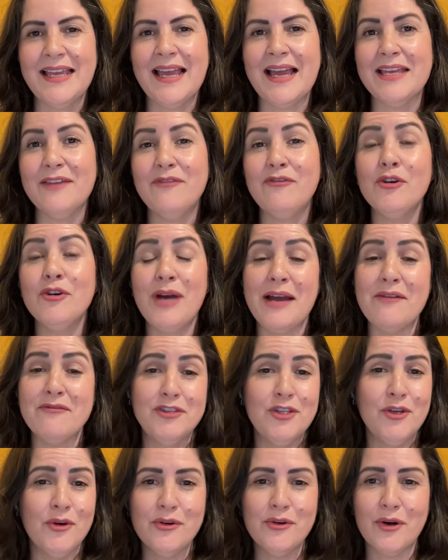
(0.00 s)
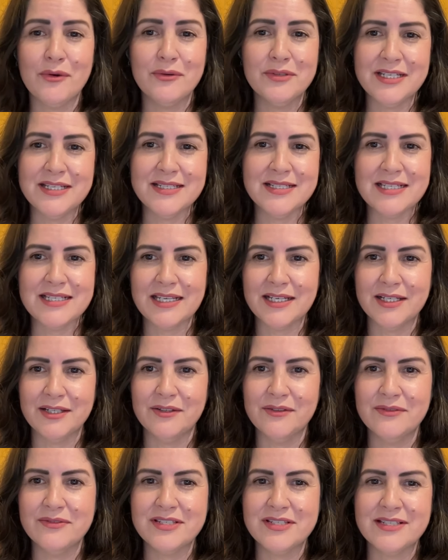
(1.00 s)
Yeah, if you have no coding
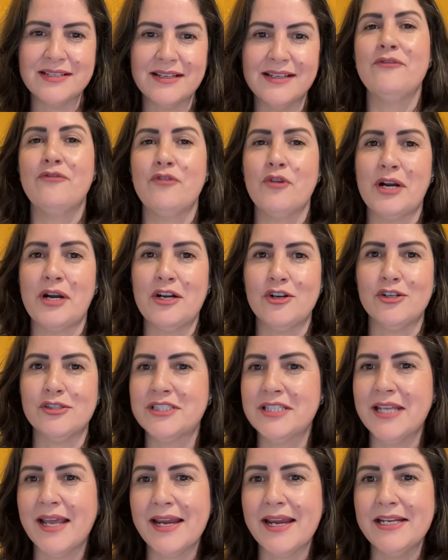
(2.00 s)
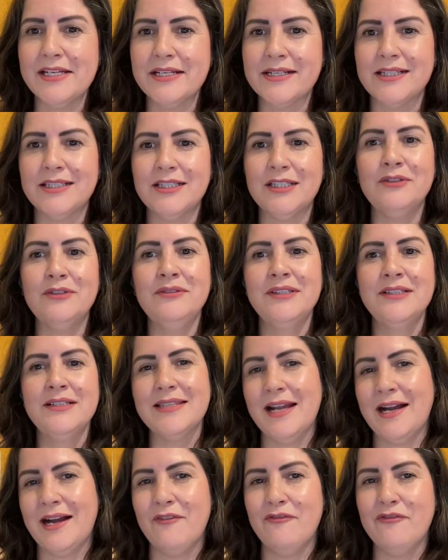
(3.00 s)
skills, if you are not technical,
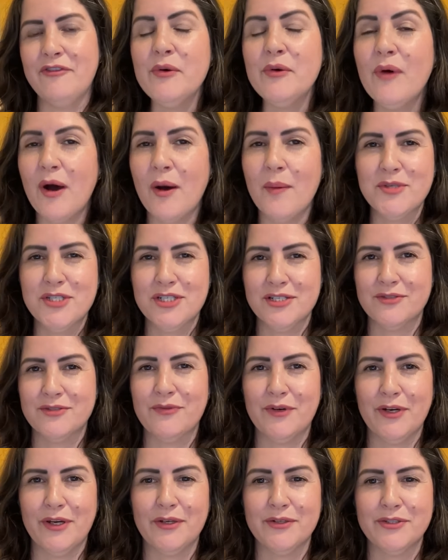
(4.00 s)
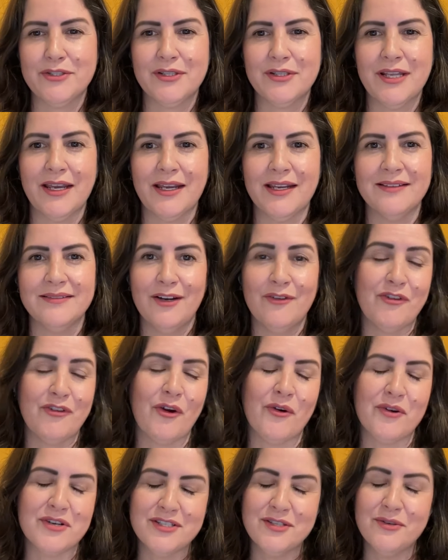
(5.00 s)
there are a few options for you today. Of
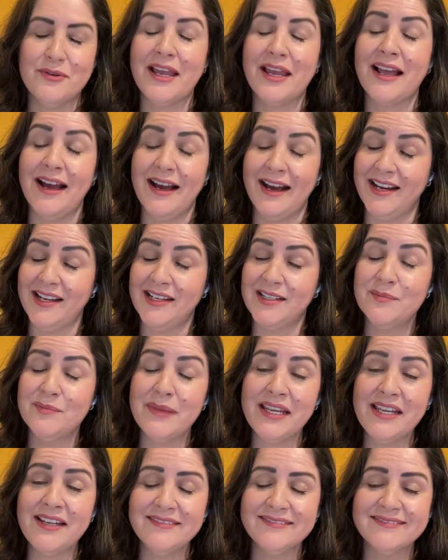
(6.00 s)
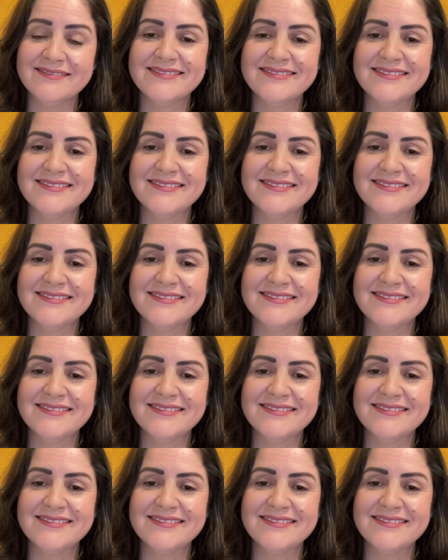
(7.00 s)
course, you can hire me.